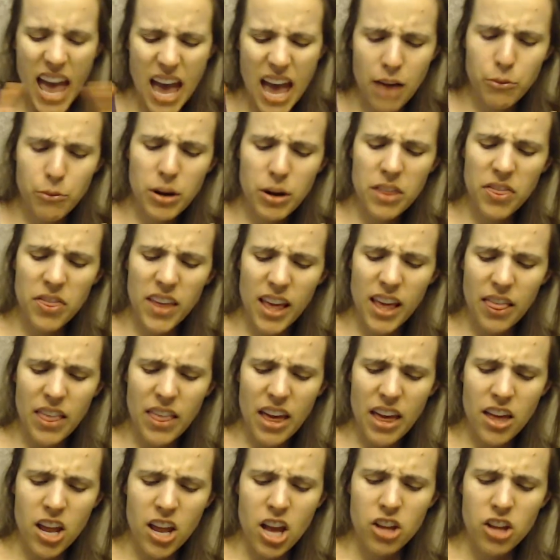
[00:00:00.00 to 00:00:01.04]
Everything
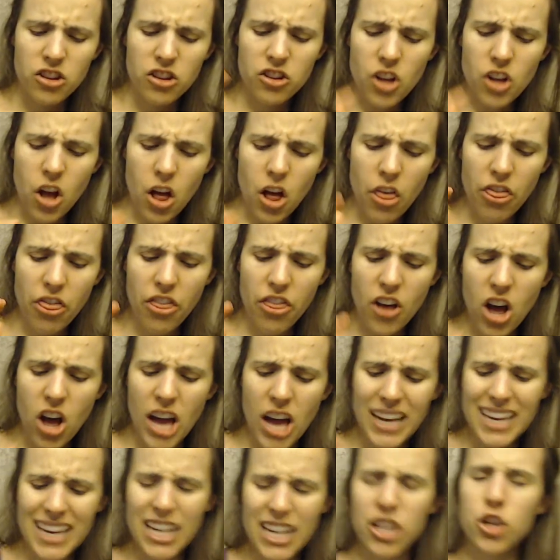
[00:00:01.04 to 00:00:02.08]
that Saul
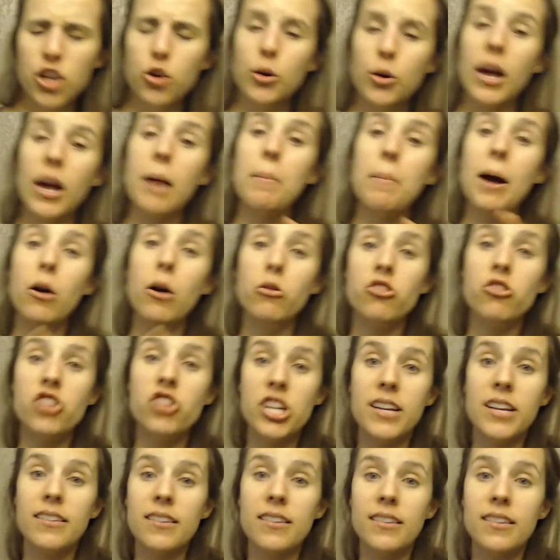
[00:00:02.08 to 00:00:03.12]
thought he knew about
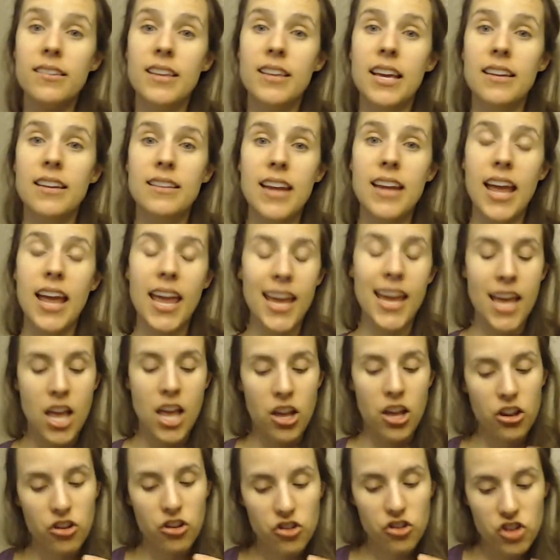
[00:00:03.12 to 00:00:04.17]
Jesus that day
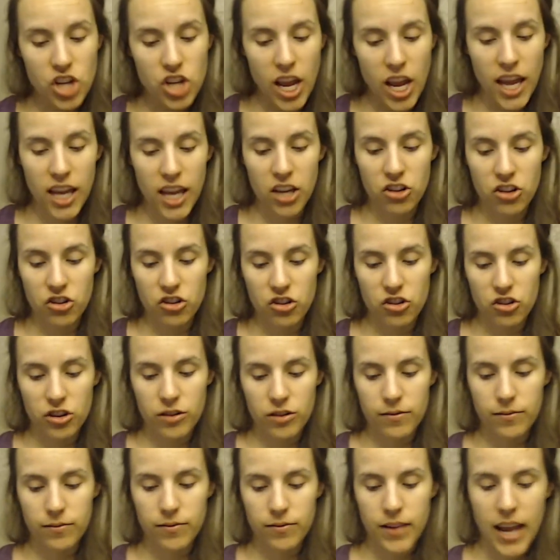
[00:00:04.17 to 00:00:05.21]
changed,
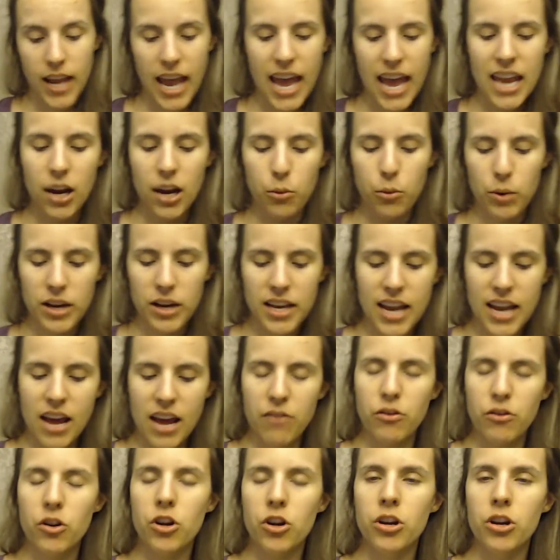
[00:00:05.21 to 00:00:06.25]
and it would
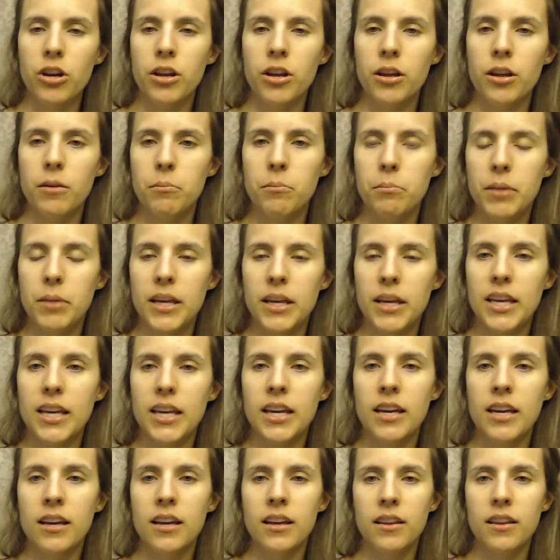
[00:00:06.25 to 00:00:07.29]
never
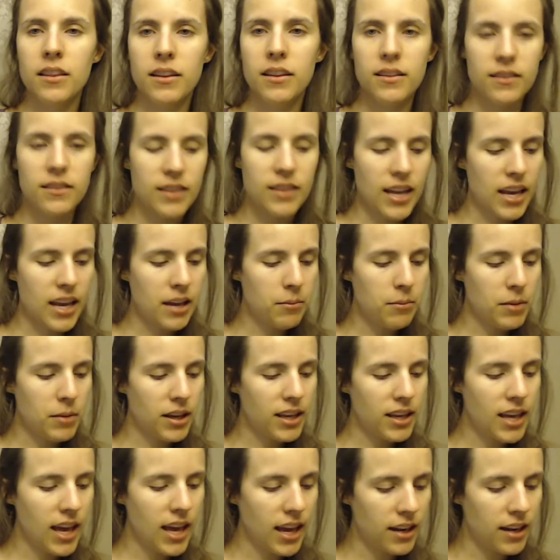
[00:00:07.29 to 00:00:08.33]
be the same
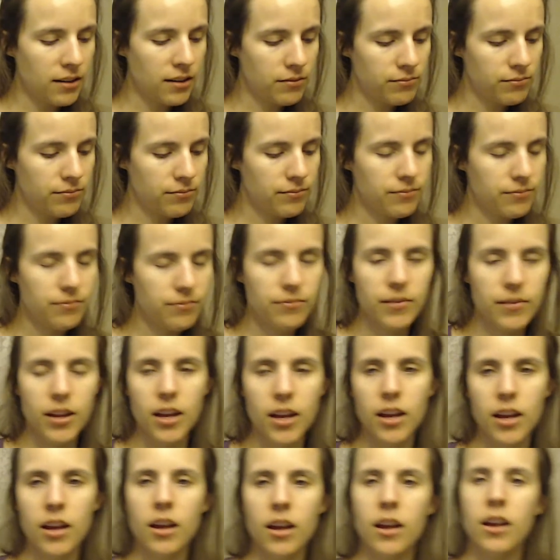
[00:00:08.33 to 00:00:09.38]
again.
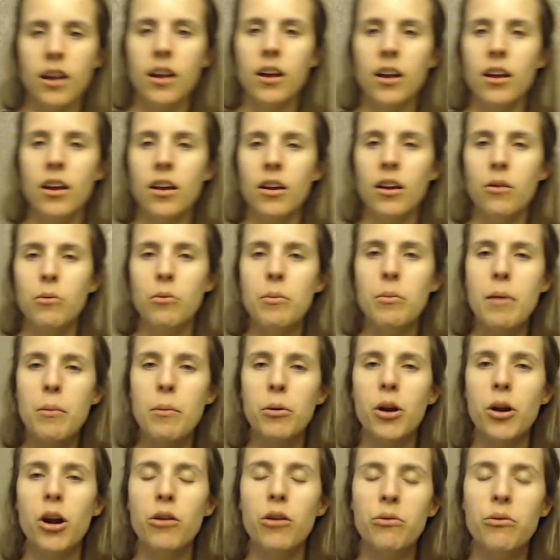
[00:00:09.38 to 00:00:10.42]

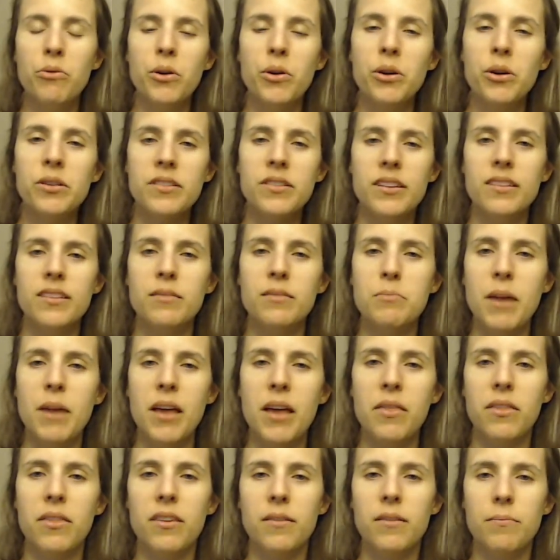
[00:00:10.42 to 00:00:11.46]
Remember our verse this
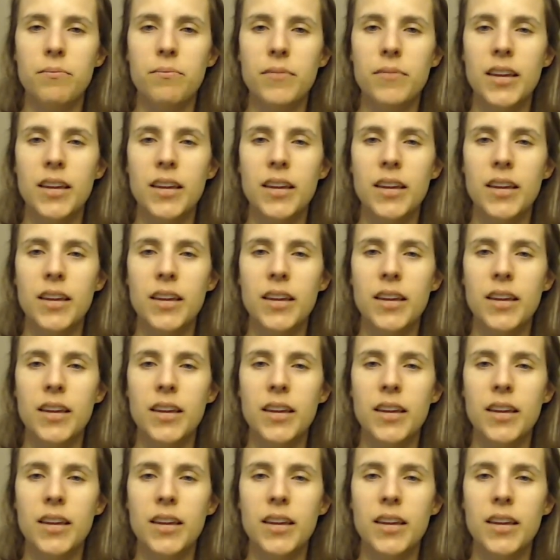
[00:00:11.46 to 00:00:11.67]
month,